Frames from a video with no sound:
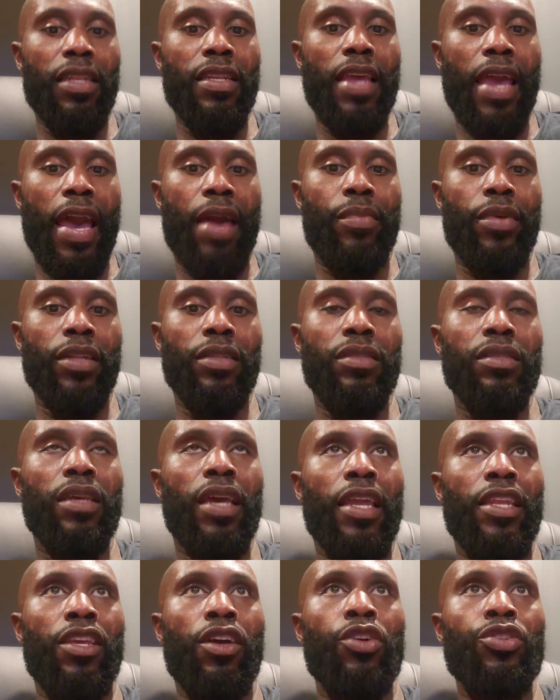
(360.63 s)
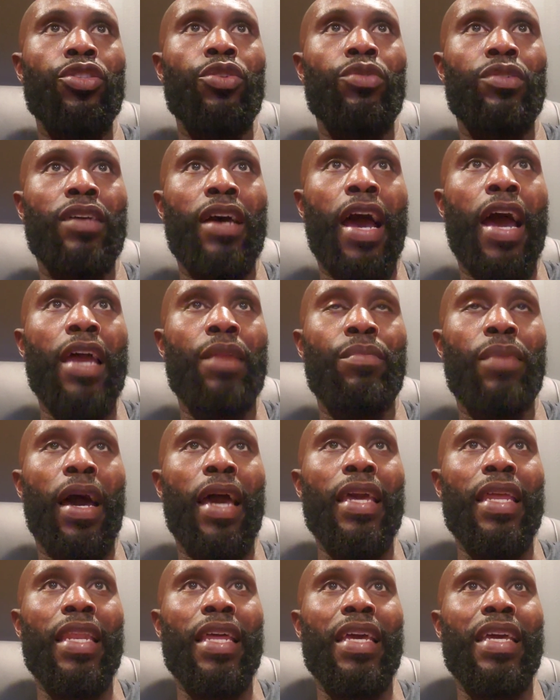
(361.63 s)
habits, and he also died
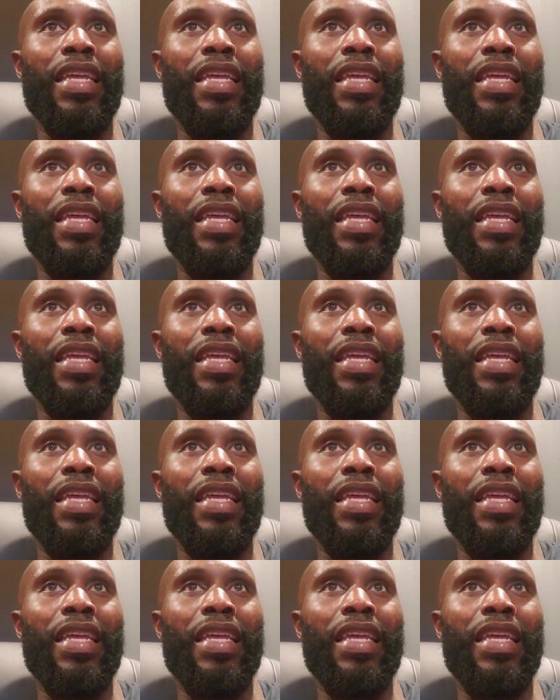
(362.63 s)
by